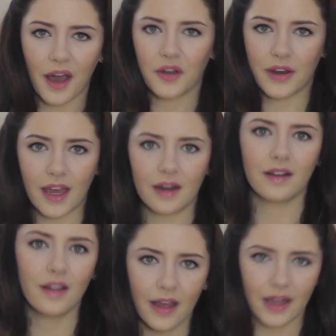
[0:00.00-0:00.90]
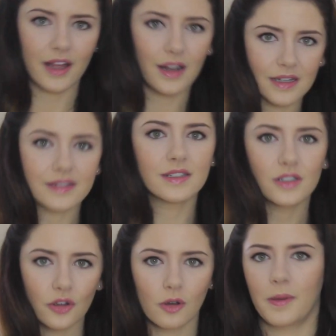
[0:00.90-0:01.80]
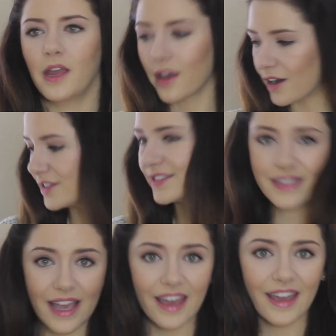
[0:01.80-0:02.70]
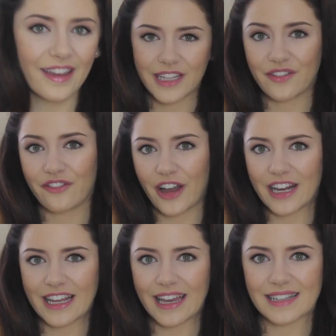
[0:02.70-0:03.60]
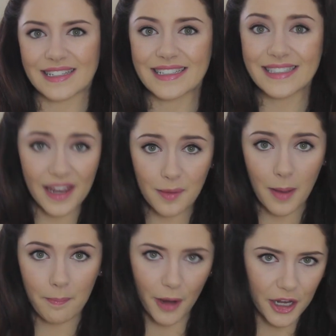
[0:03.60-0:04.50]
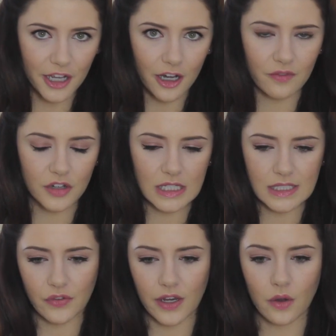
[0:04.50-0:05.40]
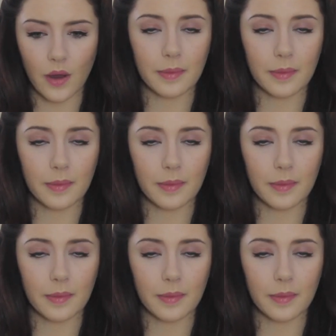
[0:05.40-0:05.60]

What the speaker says: on that and listen to Beyonce. Then finally, as I said in my body confidence video,